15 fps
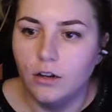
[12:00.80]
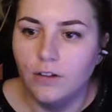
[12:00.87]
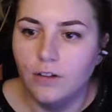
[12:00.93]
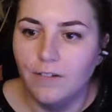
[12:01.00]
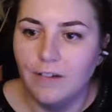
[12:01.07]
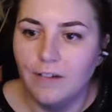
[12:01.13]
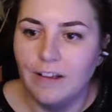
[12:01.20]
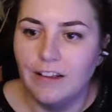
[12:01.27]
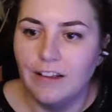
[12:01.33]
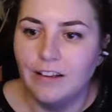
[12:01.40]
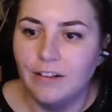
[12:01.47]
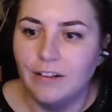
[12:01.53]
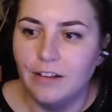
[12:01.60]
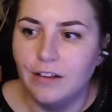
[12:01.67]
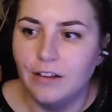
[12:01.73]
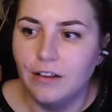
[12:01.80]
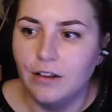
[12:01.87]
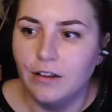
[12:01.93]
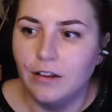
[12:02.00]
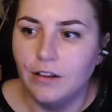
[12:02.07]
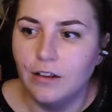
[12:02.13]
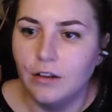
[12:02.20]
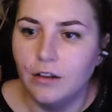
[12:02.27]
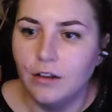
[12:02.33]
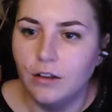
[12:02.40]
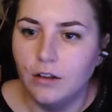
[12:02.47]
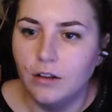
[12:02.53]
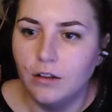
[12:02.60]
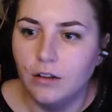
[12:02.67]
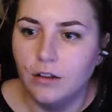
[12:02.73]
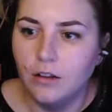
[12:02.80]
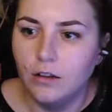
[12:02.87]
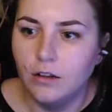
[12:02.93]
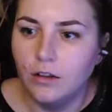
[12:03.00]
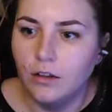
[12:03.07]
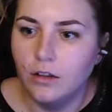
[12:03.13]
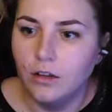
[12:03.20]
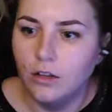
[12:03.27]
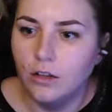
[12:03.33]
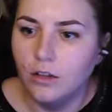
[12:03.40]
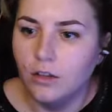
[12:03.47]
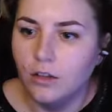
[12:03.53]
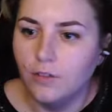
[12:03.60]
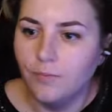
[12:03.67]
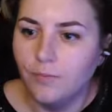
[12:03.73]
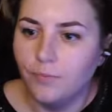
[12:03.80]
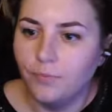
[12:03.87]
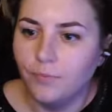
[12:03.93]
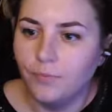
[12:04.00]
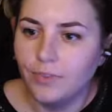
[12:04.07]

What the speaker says: (no one is talking)